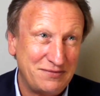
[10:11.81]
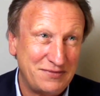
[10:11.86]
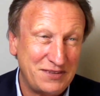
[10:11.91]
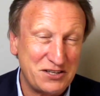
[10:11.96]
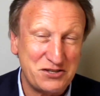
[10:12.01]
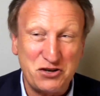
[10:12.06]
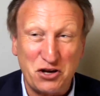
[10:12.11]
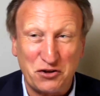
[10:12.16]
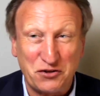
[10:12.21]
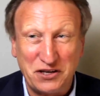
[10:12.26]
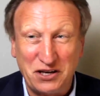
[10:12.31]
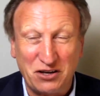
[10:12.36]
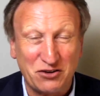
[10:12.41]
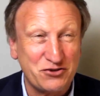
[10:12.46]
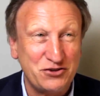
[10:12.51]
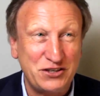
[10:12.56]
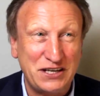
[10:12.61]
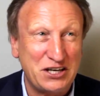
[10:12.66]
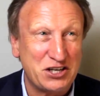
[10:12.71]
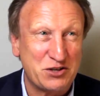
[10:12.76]
There's nothing
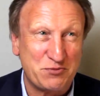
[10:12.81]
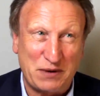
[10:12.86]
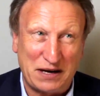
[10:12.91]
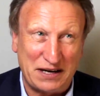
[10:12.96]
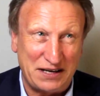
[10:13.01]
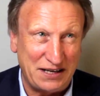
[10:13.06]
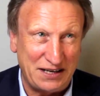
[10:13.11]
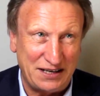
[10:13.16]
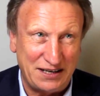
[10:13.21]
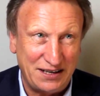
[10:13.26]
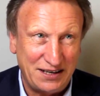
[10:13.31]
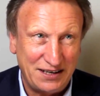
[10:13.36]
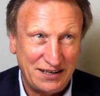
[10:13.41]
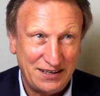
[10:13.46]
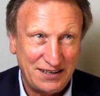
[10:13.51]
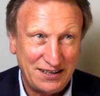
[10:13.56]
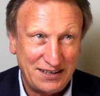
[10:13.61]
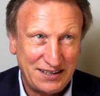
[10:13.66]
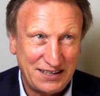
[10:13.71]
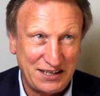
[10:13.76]
else needs spending,
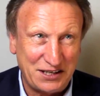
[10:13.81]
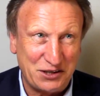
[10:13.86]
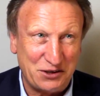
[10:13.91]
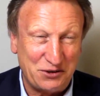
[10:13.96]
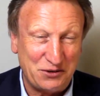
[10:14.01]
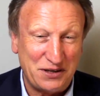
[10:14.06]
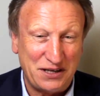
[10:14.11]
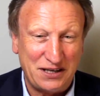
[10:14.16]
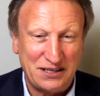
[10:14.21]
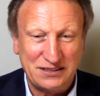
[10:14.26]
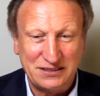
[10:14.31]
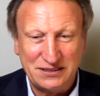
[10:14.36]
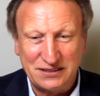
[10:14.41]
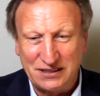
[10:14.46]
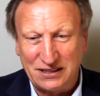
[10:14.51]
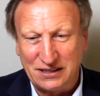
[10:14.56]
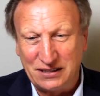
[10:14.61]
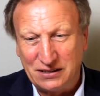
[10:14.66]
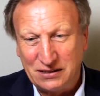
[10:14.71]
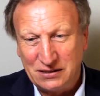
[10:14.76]

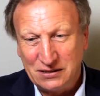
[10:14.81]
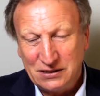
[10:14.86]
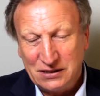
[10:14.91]
And